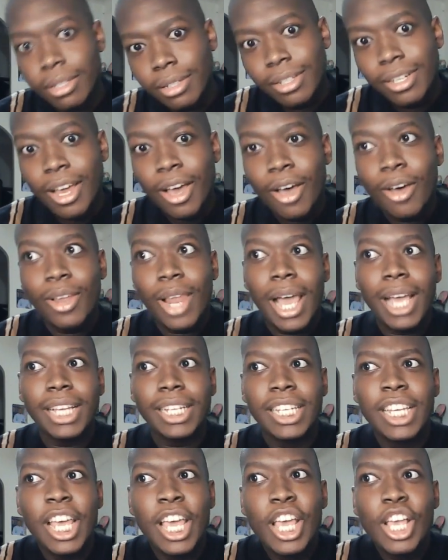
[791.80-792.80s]
you know, like
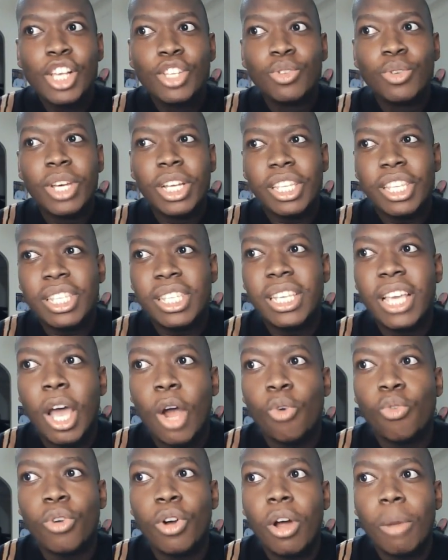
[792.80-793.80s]
you get to see her
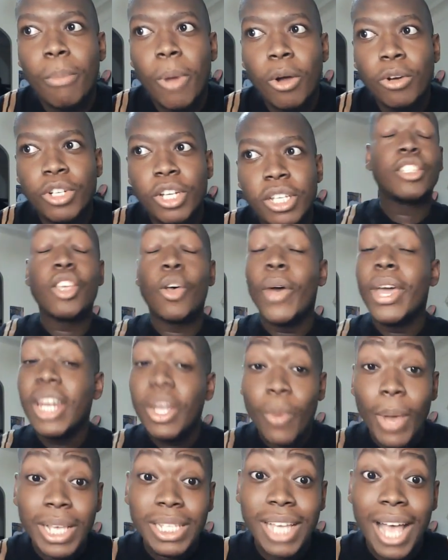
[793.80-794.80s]
real emotions. So,
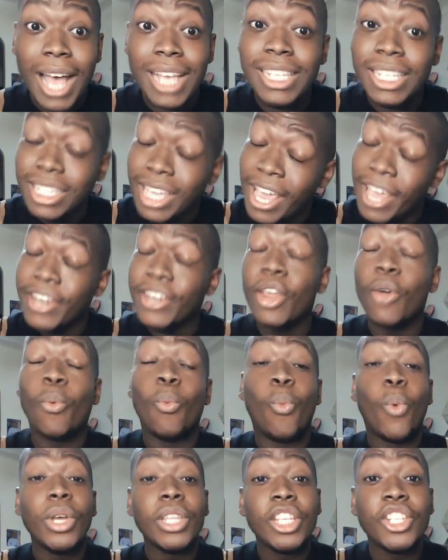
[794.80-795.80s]
anyways, guys, again,
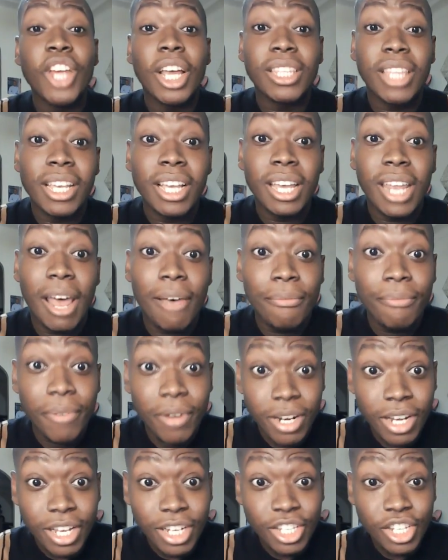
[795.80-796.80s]
what did y'all think of that
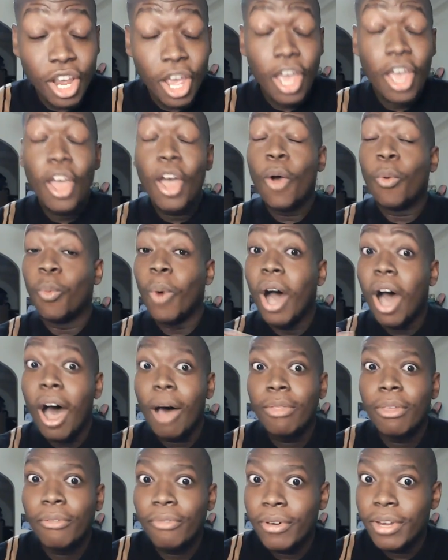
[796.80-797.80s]
footage? What
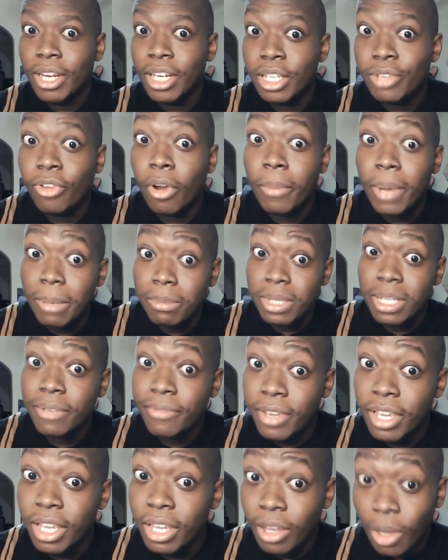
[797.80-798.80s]
other footage from
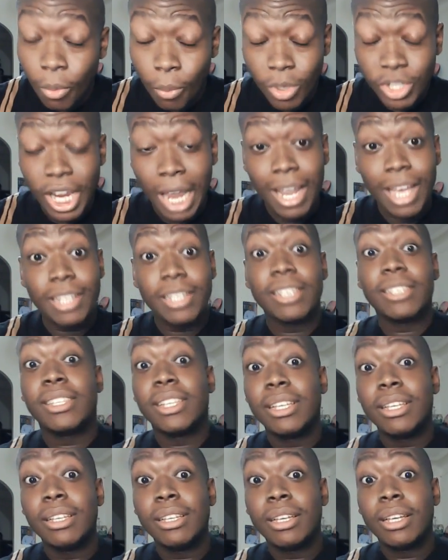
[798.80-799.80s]
MTV would y'all like to
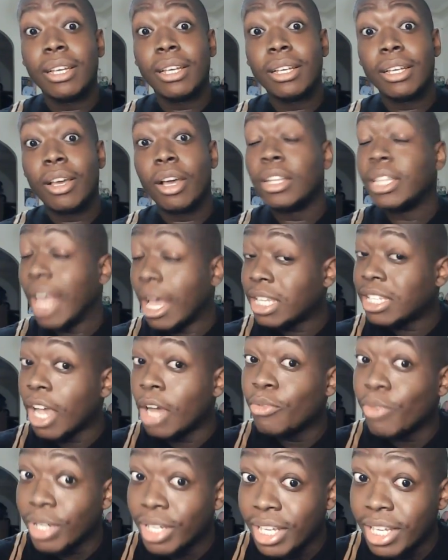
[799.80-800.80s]
see? That's
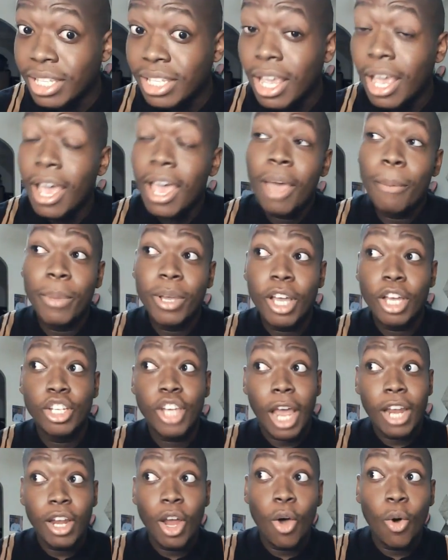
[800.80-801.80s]
unreleased because
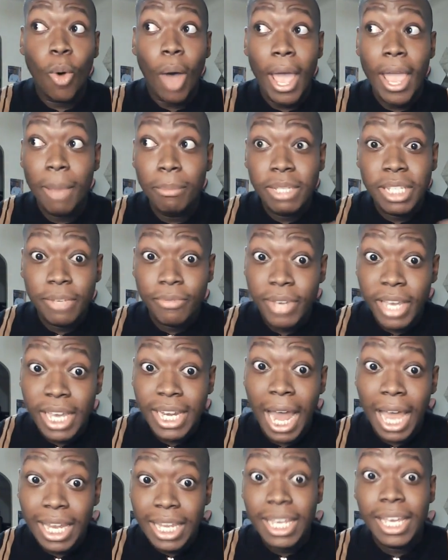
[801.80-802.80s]
y'all know MTV
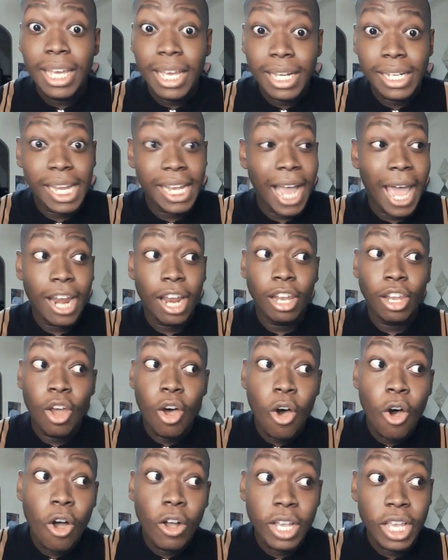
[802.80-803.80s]
and Aaliyah they got a
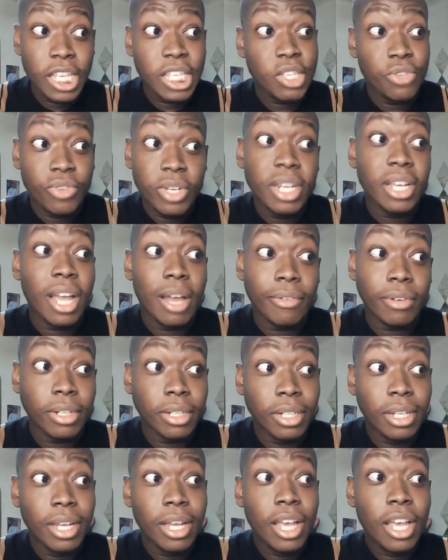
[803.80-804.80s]
long history together.
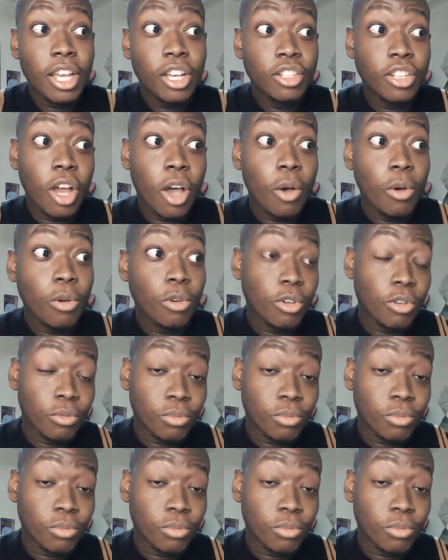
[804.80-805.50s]
You know,